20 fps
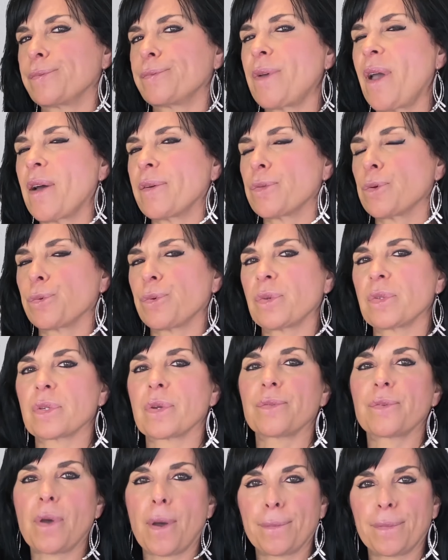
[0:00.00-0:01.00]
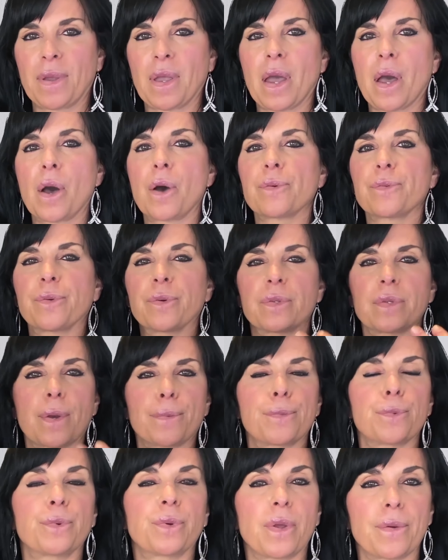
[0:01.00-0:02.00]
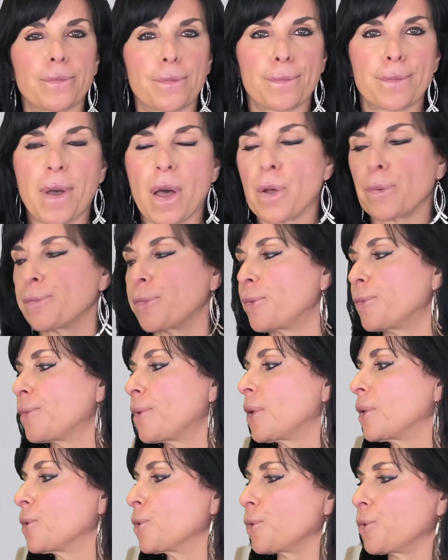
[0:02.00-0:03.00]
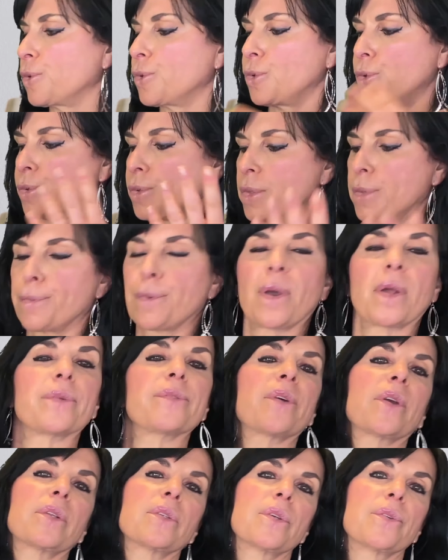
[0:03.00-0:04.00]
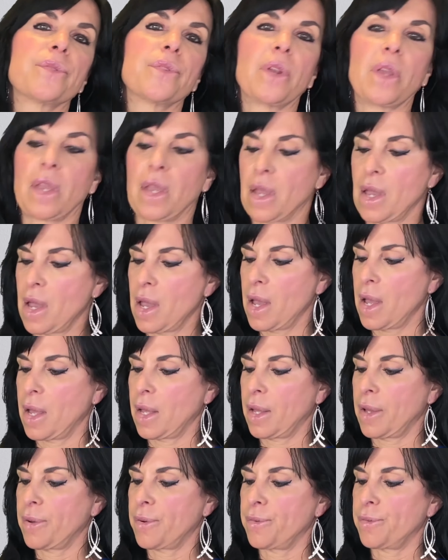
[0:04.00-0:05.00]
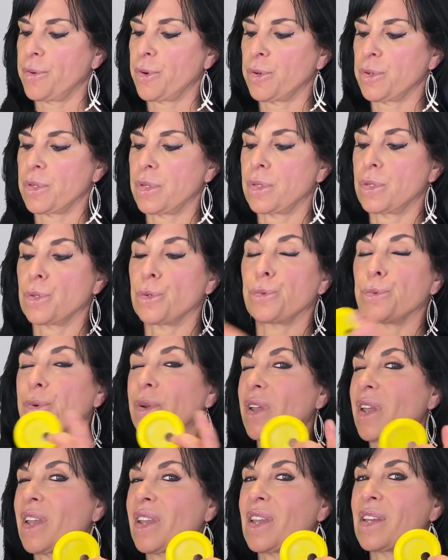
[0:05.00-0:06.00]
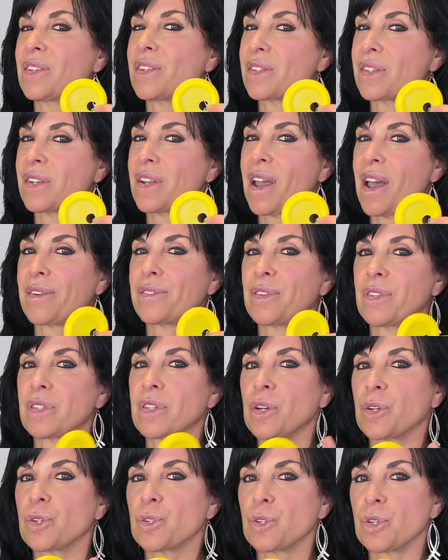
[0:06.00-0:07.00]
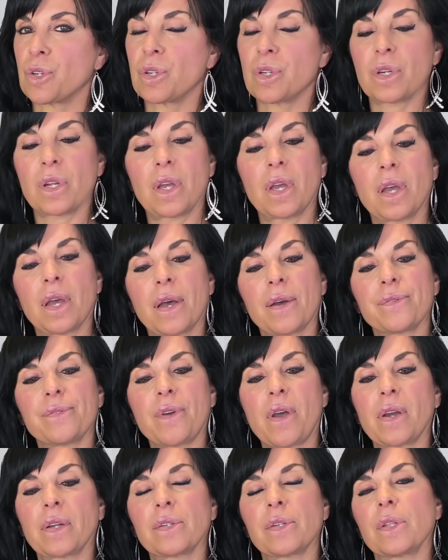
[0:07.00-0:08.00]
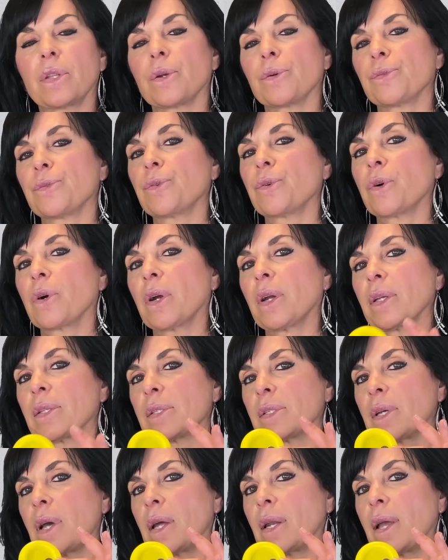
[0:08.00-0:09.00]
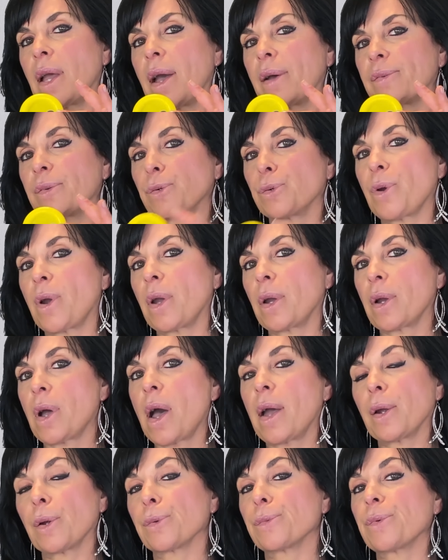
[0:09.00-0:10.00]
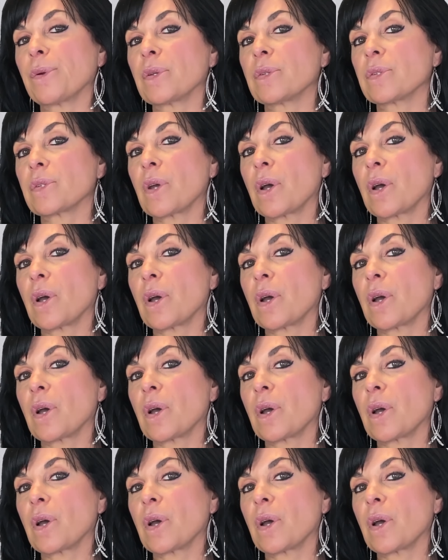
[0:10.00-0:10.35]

have the risk of coming out, for example, when you have a bowel movement or doing some kind of activity. Versus the ring, it doesn't have a suction effect, and therefore it's going to have a higher risk